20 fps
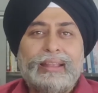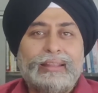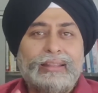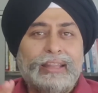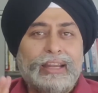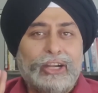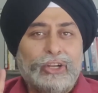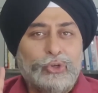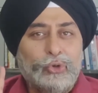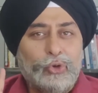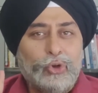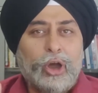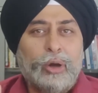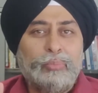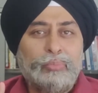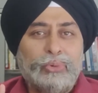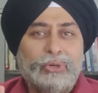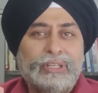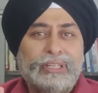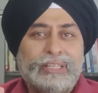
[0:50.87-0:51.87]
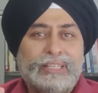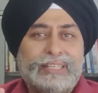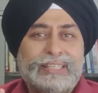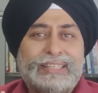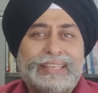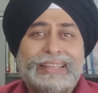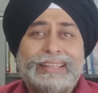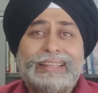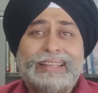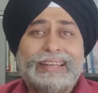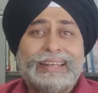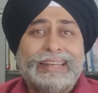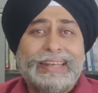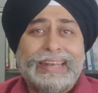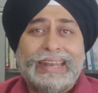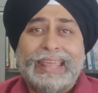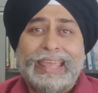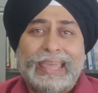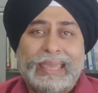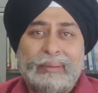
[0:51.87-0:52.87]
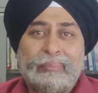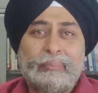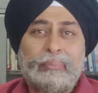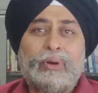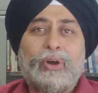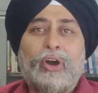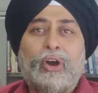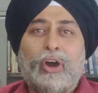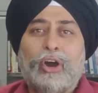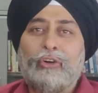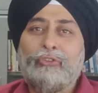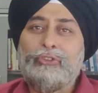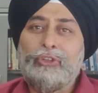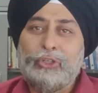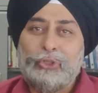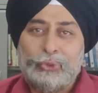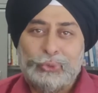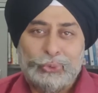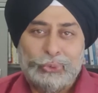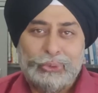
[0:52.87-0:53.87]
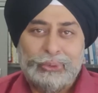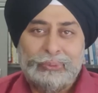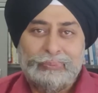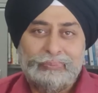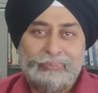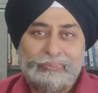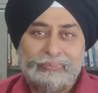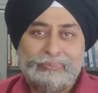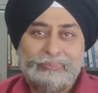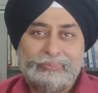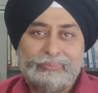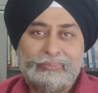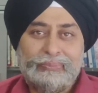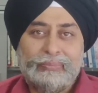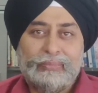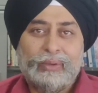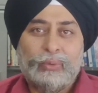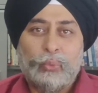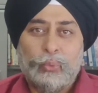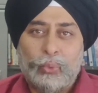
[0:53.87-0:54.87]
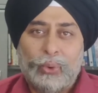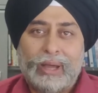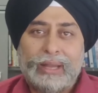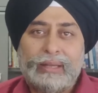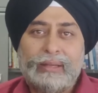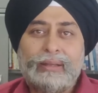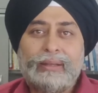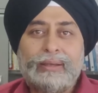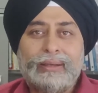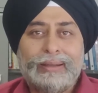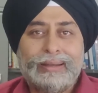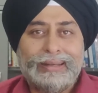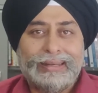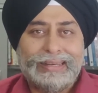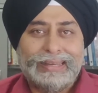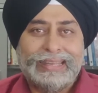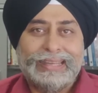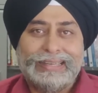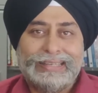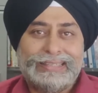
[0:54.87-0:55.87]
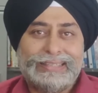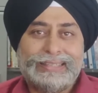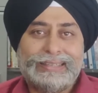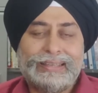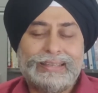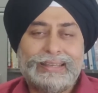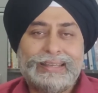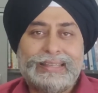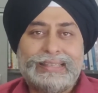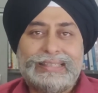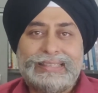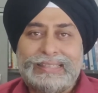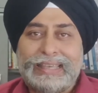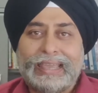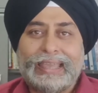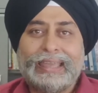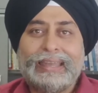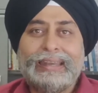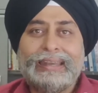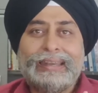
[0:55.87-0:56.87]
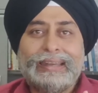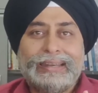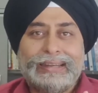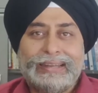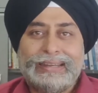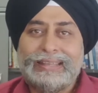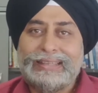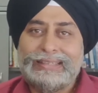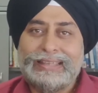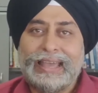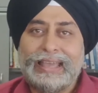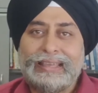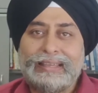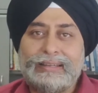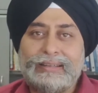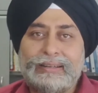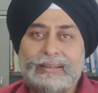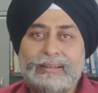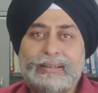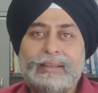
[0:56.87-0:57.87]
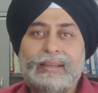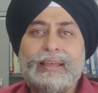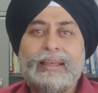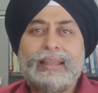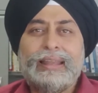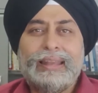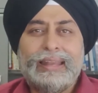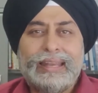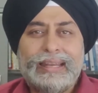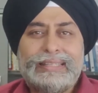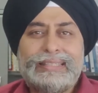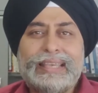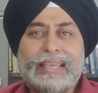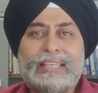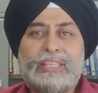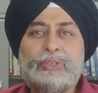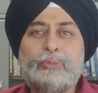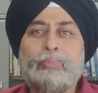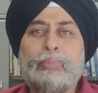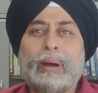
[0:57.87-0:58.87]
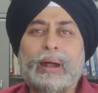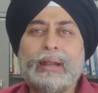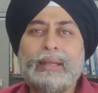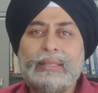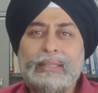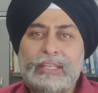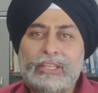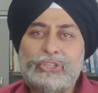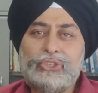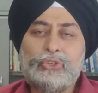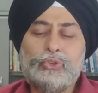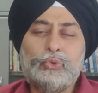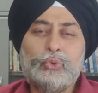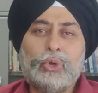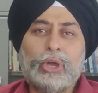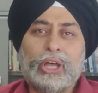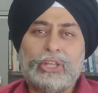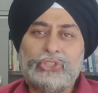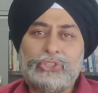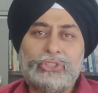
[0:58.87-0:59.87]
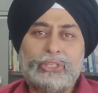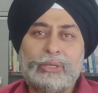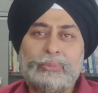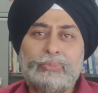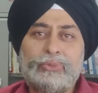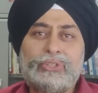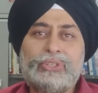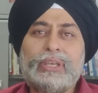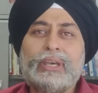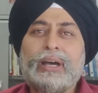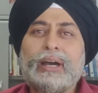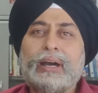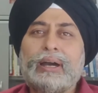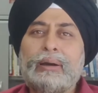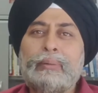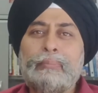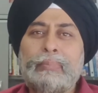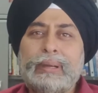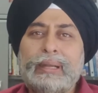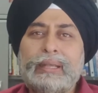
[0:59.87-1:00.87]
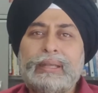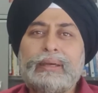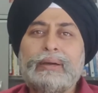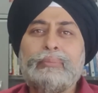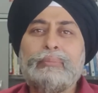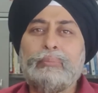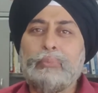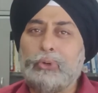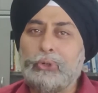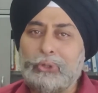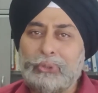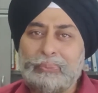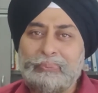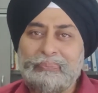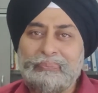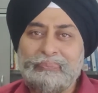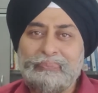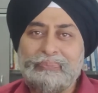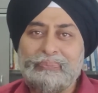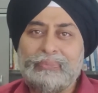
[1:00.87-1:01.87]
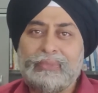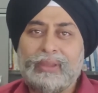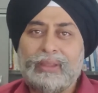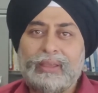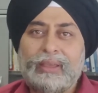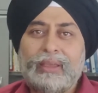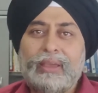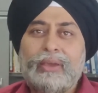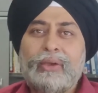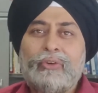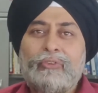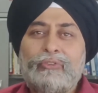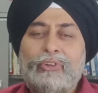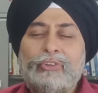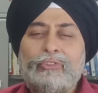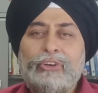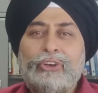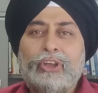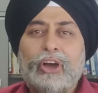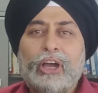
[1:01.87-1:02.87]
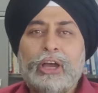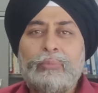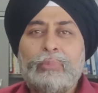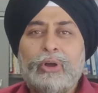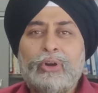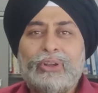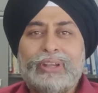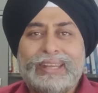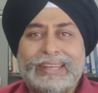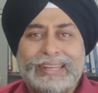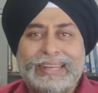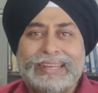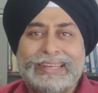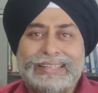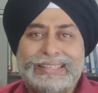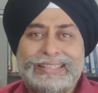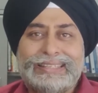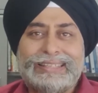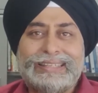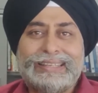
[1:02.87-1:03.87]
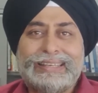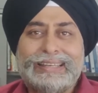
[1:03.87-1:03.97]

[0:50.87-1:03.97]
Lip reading: There are two components in the name of the tool. One, needs. Second, desire. Let's expand these two concepts a bit more. When we talk about needs